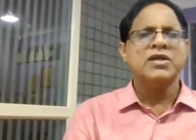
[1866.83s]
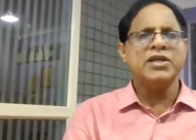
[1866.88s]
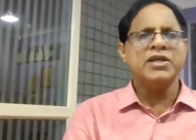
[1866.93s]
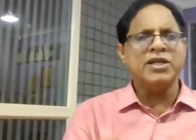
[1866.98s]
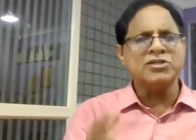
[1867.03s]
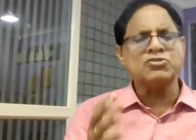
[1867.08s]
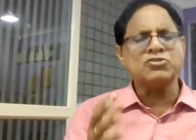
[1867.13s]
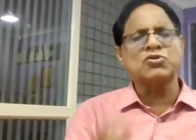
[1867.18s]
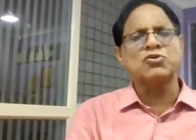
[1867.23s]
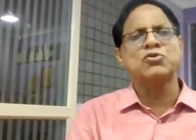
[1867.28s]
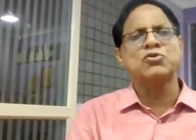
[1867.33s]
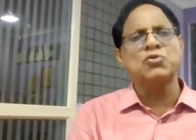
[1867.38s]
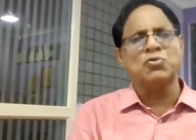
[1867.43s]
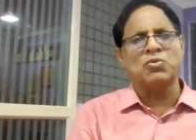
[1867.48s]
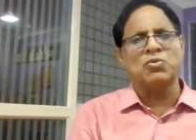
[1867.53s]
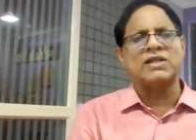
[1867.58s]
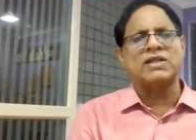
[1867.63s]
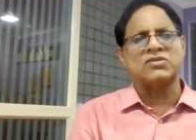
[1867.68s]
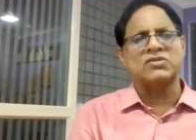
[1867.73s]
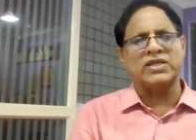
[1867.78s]
He should do
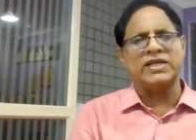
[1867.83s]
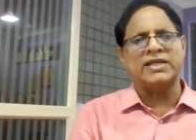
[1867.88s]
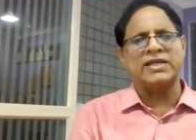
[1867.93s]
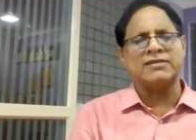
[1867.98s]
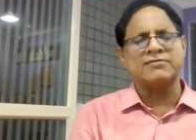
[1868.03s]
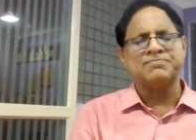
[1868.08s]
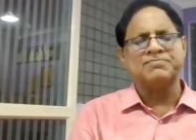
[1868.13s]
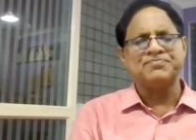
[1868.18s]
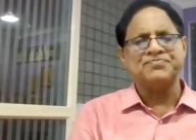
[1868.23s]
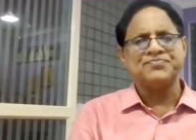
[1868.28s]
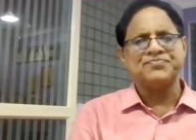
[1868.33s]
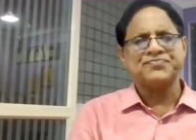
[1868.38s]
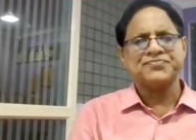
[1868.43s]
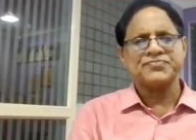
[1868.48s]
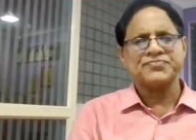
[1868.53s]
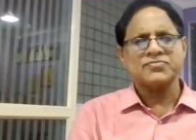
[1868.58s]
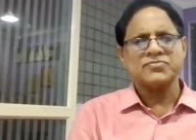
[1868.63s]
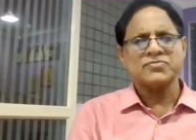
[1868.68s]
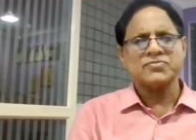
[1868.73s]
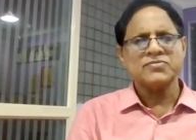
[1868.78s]
one thing
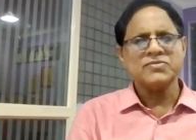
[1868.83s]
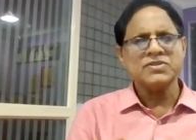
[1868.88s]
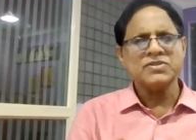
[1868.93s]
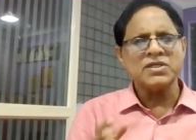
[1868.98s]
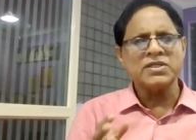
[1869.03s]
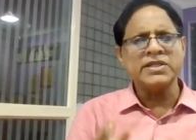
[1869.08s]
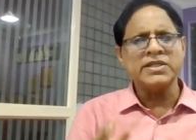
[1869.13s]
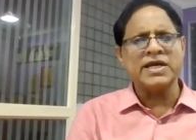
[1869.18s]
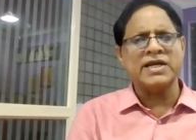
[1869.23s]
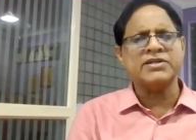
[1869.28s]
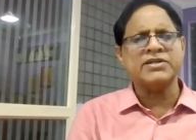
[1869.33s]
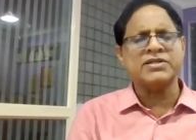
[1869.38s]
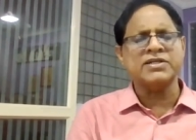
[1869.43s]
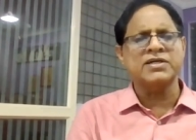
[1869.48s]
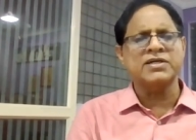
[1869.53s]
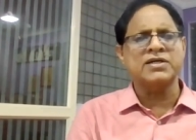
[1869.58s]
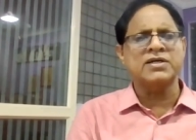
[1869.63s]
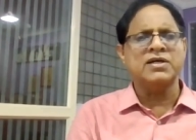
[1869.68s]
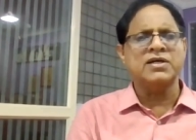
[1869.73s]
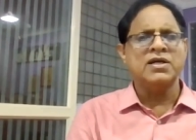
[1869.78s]
that
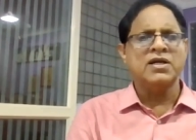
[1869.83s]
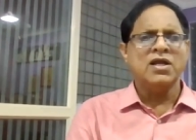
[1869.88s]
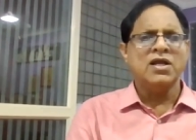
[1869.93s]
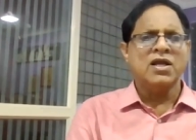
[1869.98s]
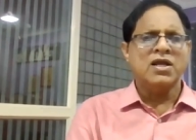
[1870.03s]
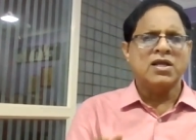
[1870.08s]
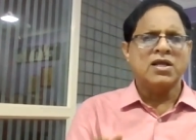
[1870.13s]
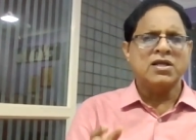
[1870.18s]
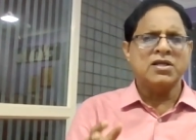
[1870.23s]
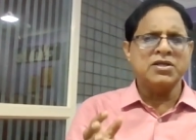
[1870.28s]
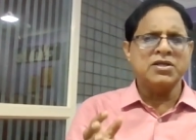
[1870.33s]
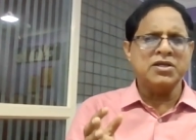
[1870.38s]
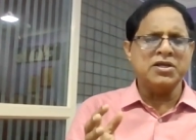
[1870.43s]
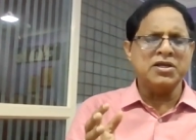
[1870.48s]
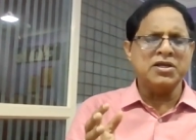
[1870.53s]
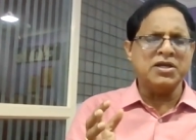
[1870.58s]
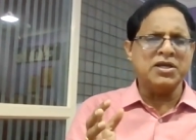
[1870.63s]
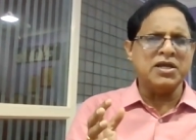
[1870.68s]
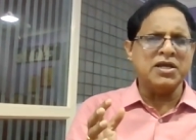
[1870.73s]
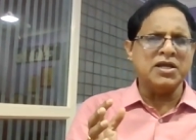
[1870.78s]
uh,
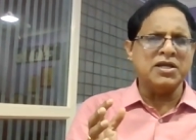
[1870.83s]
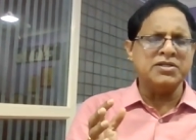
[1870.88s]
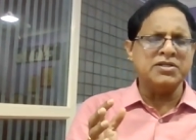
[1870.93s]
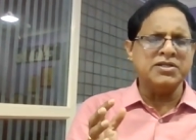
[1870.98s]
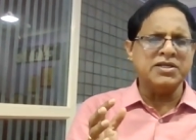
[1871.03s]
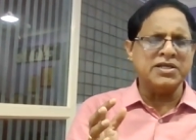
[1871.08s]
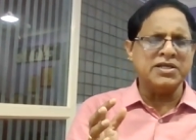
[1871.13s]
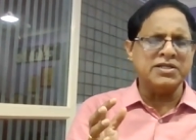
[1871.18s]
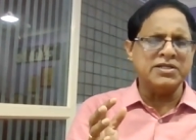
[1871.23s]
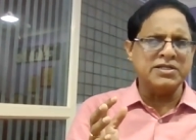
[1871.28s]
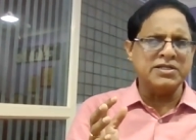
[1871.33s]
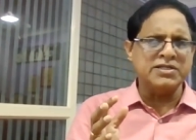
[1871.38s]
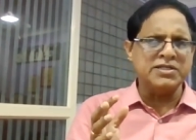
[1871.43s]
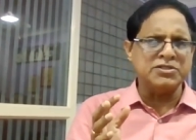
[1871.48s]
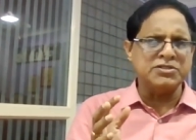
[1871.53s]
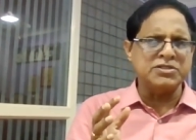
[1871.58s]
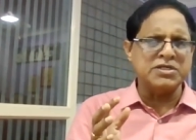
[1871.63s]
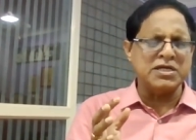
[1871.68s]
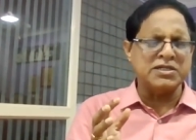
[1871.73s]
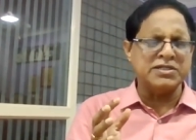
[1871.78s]
the, the,
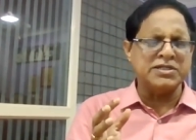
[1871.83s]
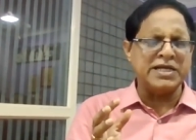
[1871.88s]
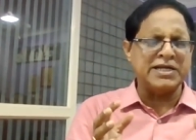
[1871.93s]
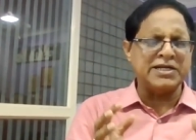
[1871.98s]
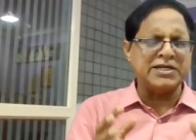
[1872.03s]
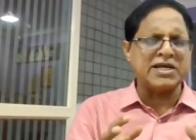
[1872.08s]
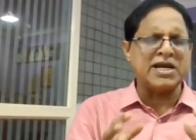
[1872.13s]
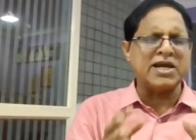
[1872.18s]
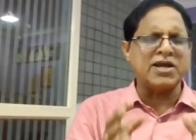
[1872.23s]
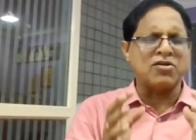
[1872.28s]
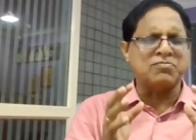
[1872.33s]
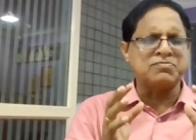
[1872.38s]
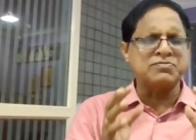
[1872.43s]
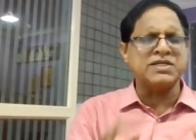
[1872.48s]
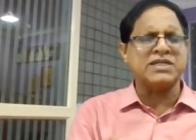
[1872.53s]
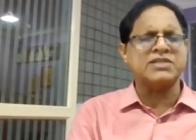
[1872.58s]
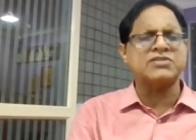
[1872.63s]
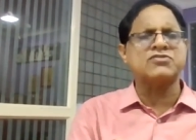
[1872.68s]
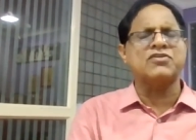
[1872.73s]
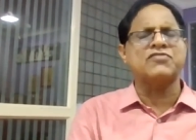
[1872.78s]
the, the, entire
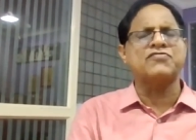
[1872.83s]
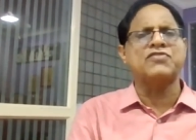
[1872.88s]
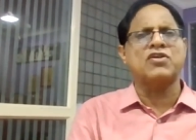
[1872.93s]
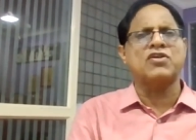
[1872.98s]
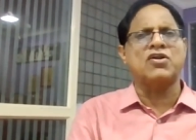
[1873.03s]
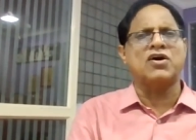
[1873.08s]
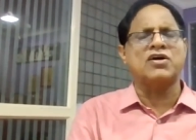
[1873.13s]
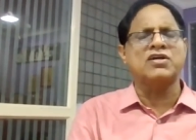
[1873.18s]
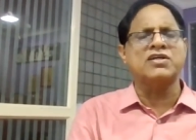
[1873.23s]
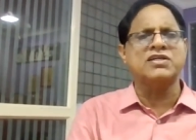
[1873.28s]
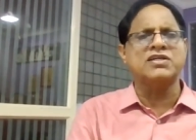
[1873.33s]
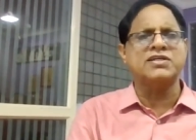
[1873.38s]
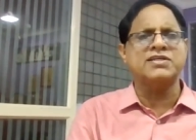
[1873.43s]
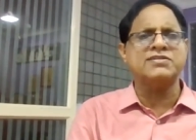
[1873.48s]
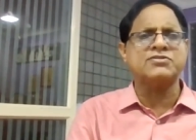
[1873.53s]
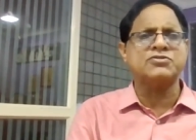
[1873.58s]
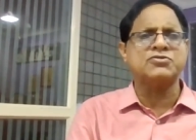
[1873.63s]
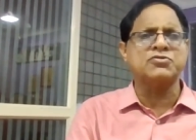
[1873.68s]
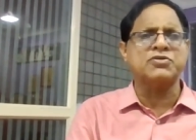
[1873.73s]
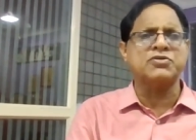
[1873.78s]
objective of the law
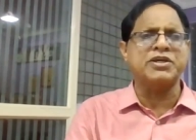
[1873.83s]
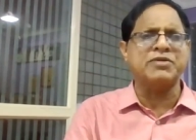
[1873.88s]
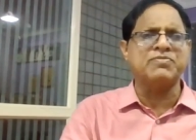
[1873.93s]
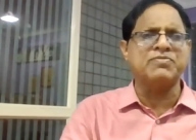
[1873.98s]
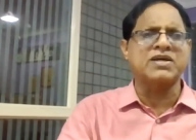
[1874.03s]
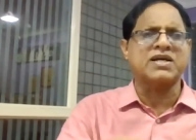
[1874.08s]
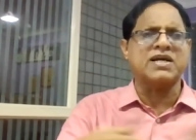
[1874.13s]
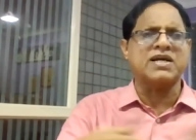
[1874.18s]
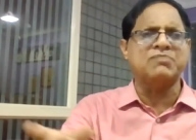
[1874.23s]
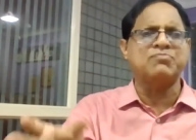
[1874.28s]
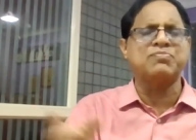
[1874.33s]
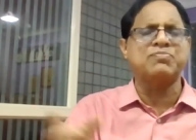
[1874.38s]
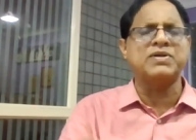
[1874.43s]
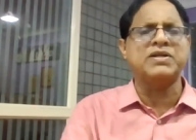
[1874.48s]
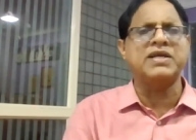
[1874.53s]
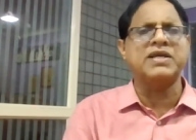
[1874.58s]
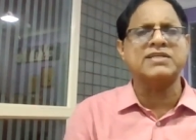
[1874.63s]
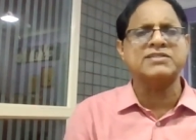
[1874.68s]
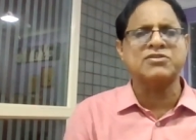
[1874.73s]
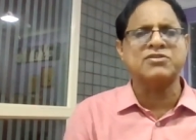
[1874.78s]
is to keep the
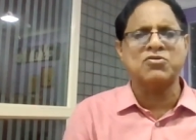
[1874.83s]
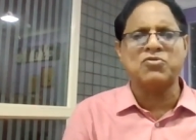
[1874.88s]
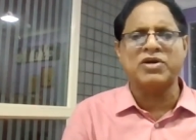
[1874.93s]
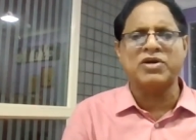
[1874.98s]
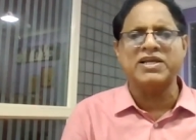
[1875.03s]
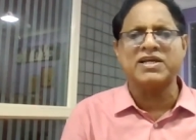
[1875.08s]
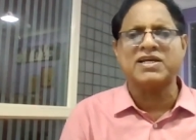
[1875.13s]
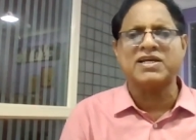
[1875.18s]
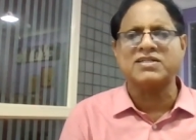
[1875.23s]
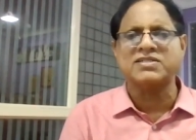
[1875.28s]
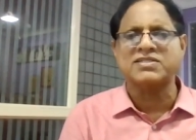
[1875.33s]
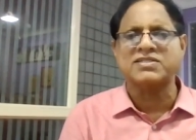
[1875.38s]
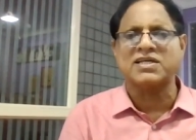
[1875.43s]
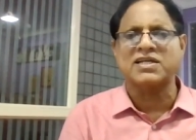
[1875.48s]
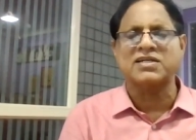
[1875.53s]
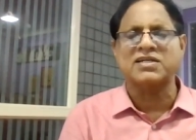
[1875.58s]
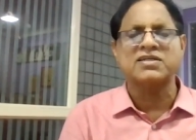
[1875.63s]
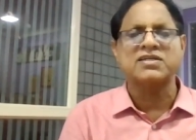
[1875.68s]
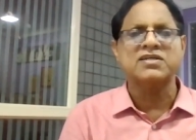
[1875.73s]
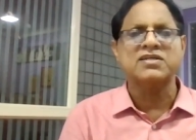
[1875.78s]
company as a going
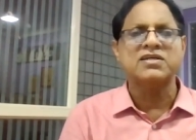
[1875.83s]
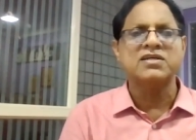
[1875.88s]
concern